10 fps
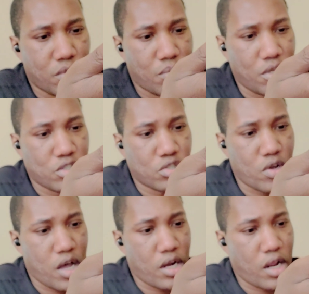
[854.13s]
not sure
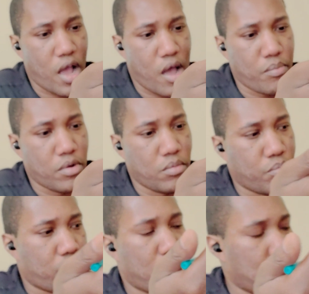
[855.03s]
how that happened,
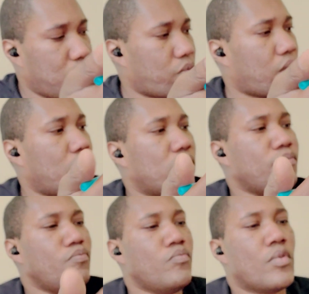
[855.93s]
but anyway.
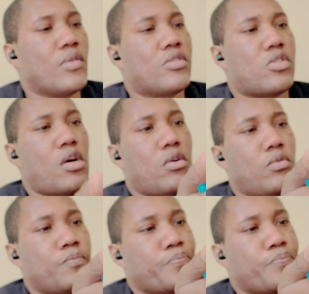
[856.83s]
So